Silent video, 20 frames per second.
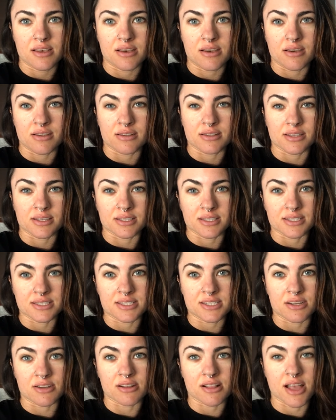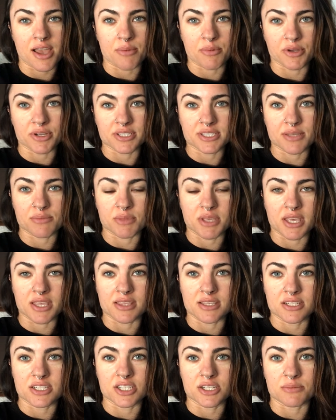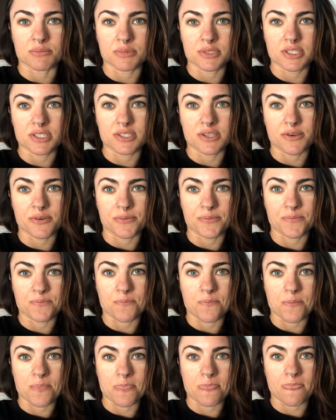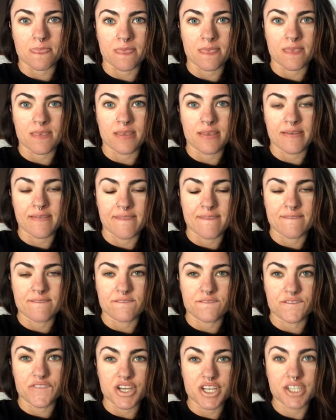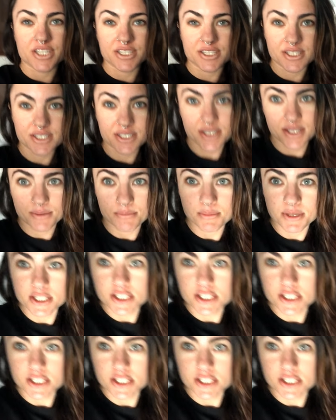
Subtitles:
on like the stair climber or something at the gym. So fun in